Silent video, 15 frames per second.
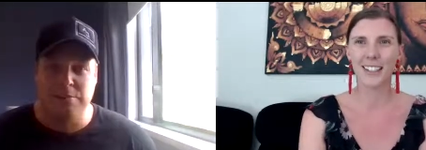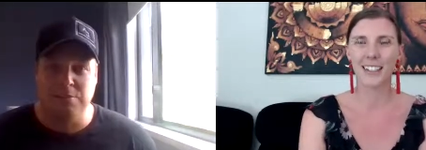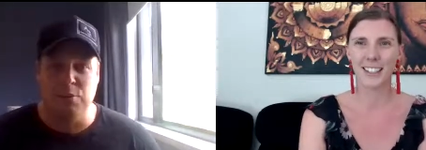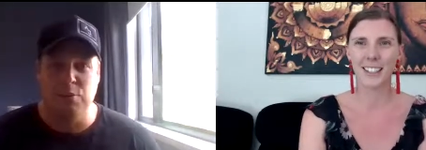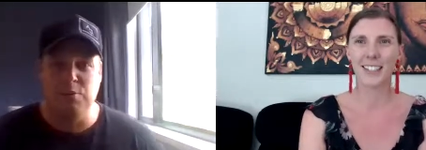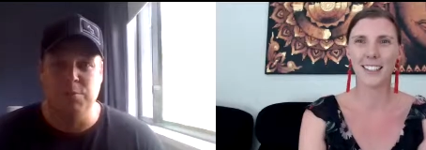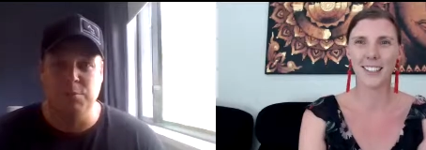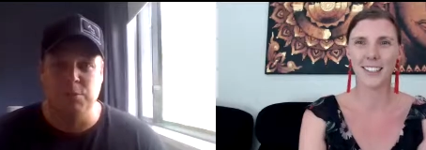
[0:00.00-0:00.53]

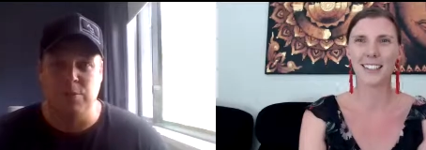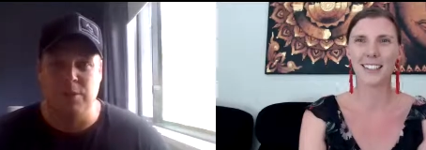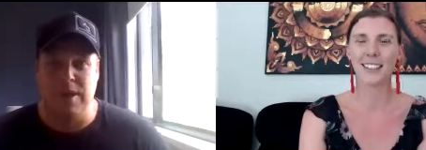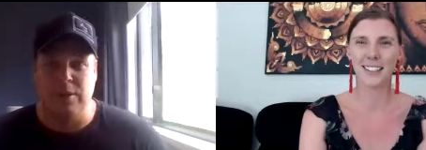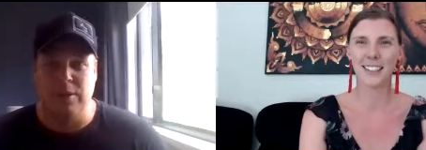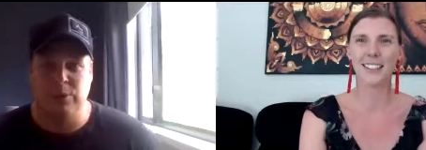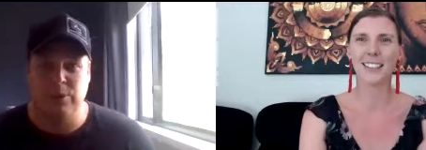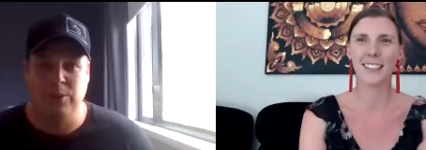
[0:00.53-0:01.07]
Speaker 1: movement or
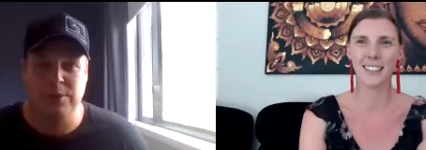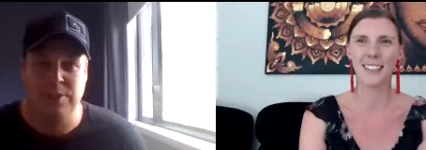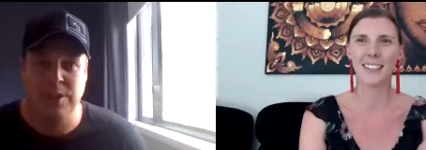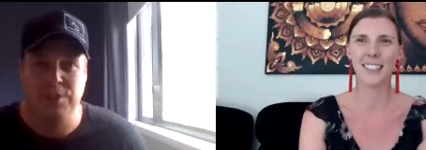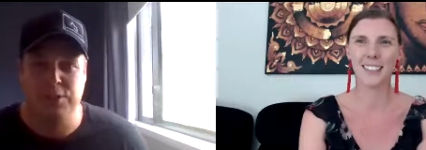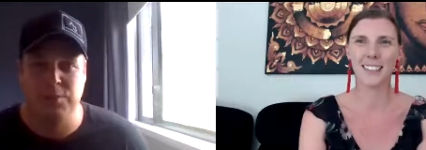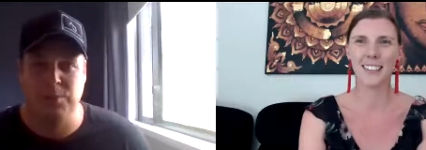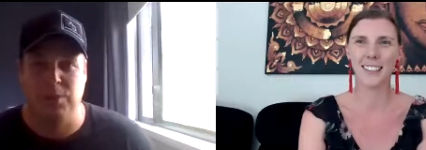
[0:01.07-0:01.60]
young
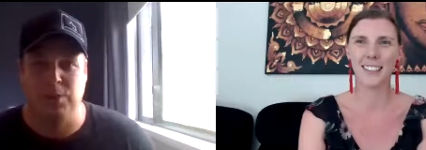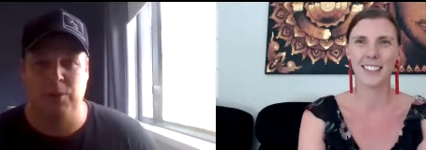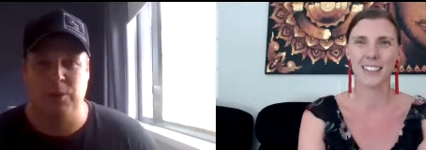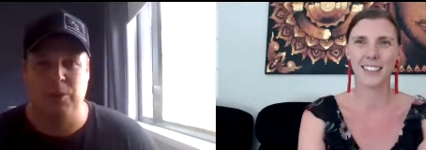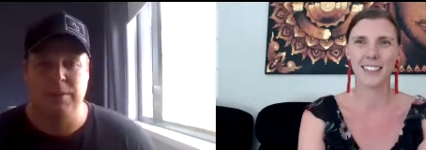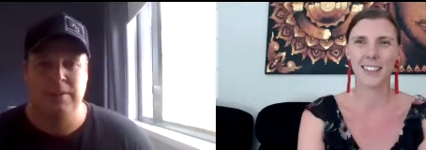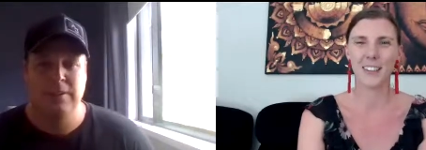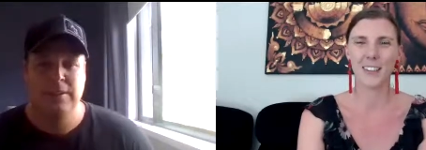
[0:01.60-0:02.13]
organisation, you might
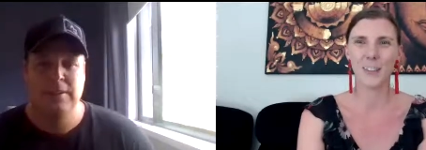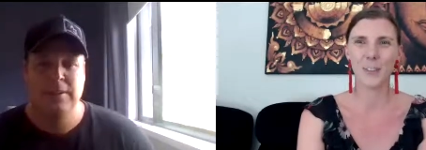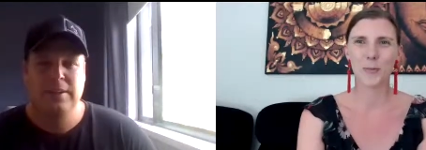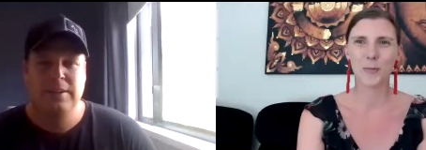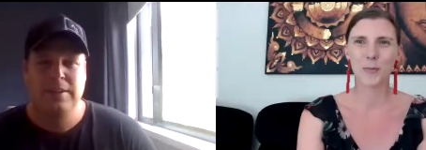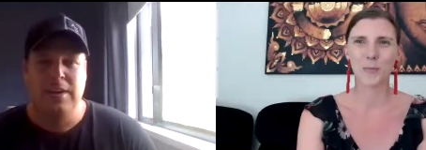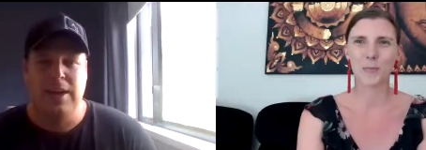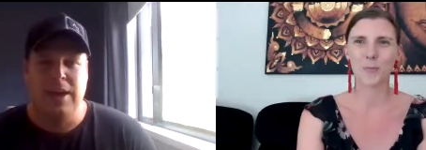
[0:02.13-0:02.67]
call it.
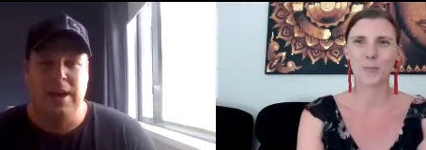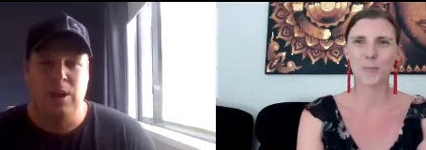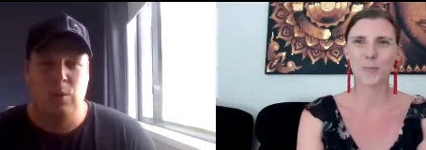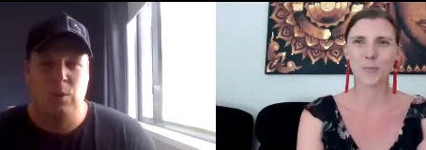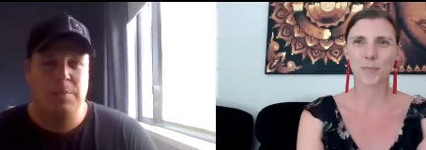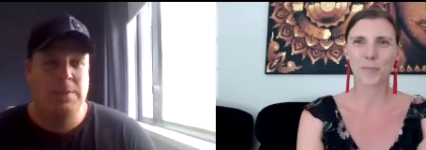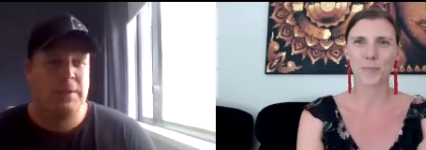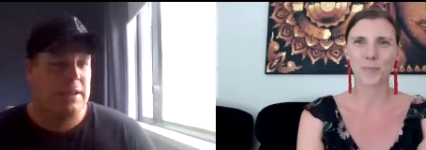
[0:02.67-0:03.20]
Uh,
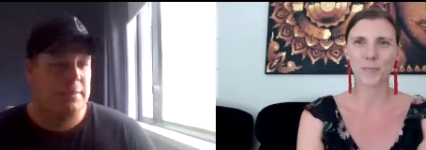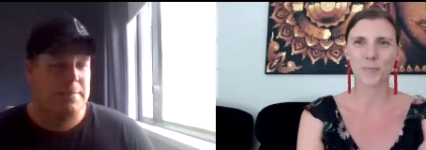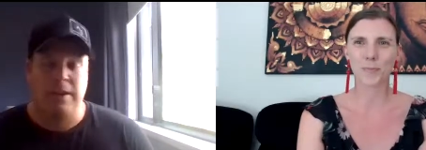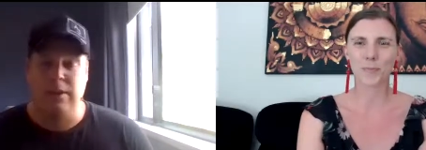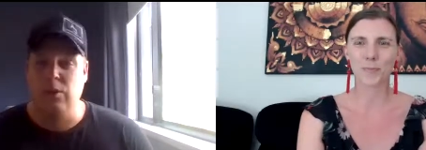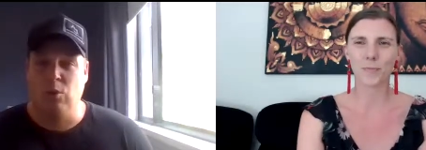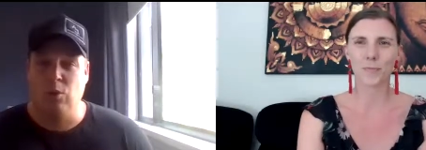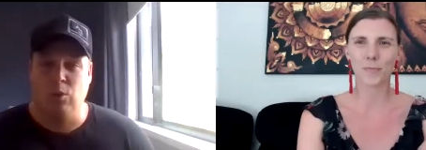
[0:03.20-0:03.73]
we began back
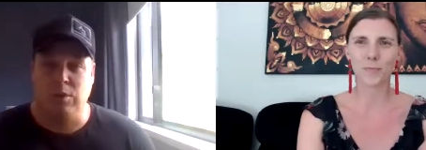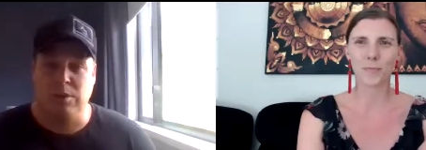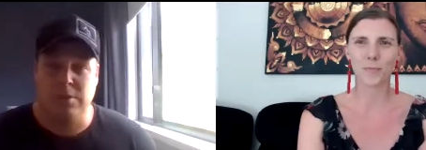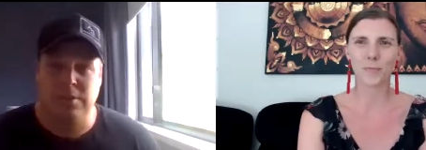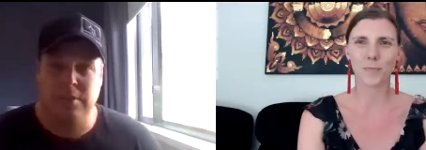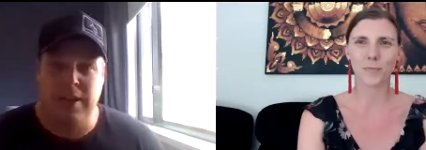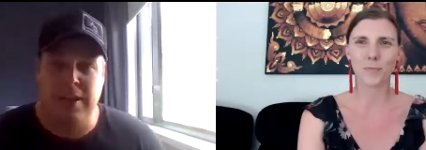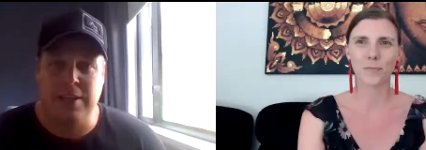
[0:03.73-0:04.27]
in August
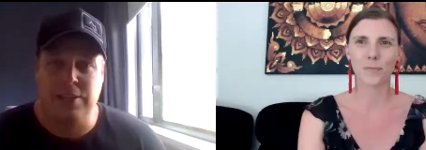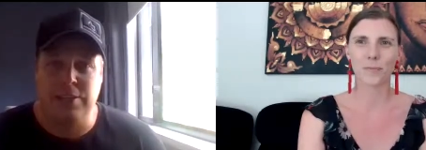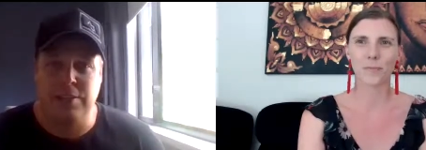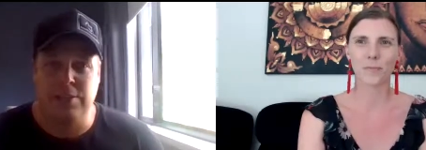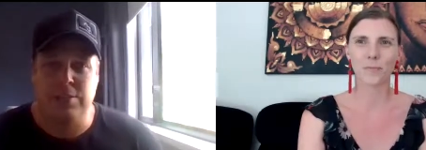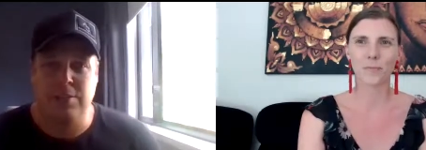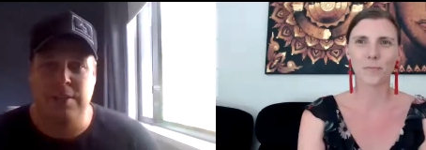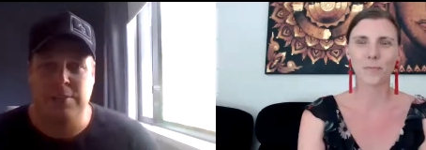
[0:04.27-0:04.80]
last year,
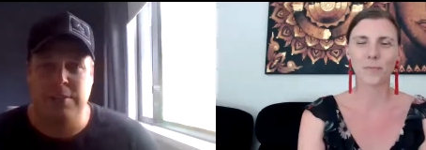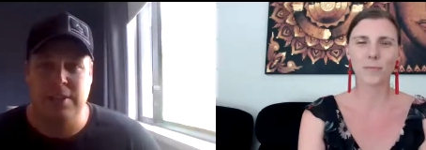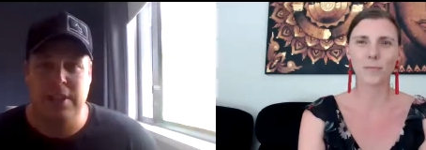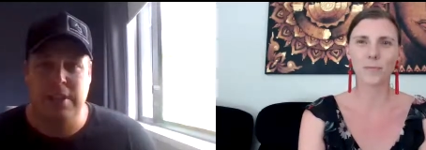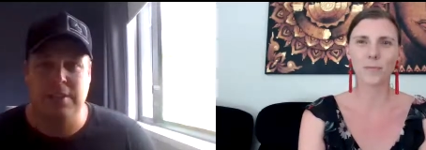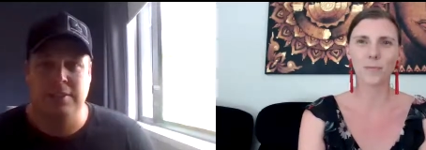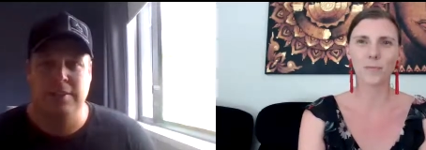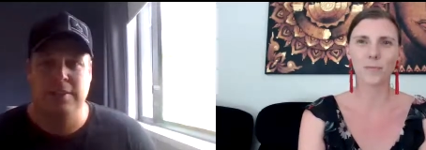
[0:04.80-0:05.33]

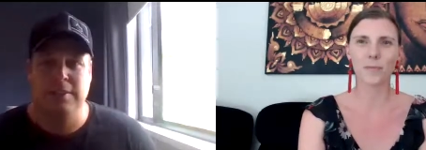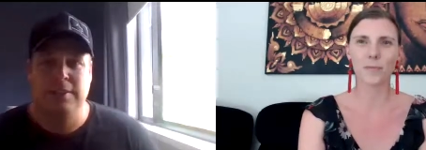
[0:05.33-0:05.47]
2018.